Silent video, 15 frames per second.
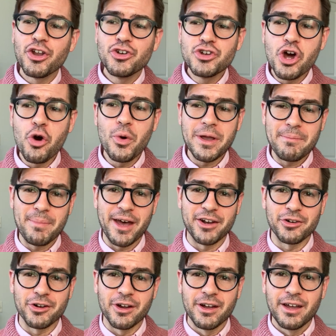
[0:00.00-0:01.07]
knowing
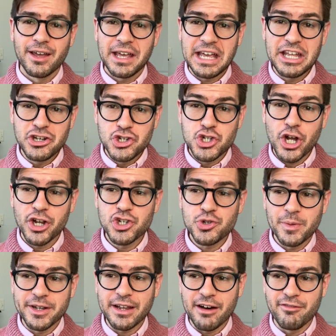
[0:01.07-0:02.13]
better, in
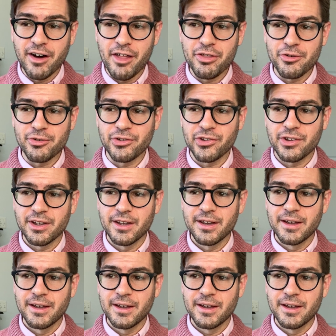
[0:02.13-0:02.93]
judgment of others?